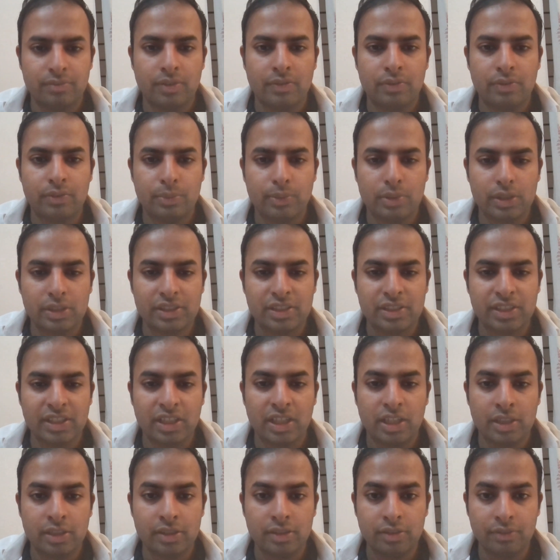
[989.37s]
If you want to see
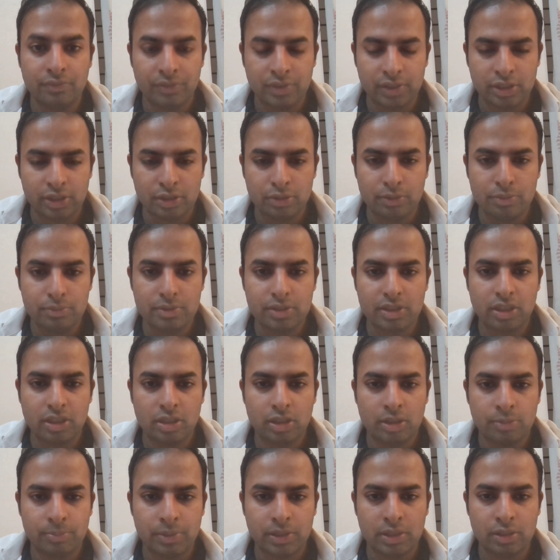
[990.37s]
other videos
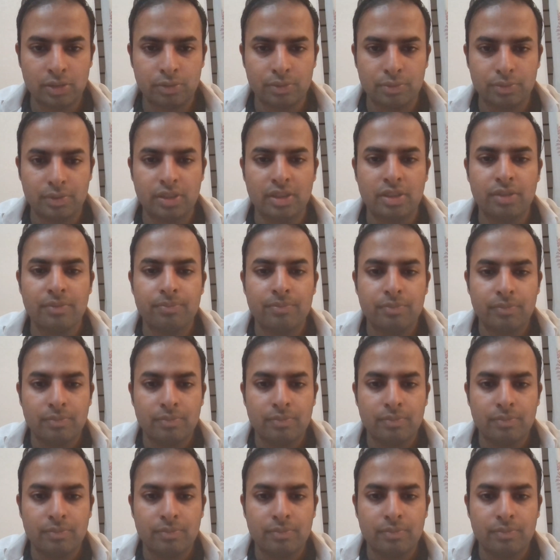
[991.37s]
about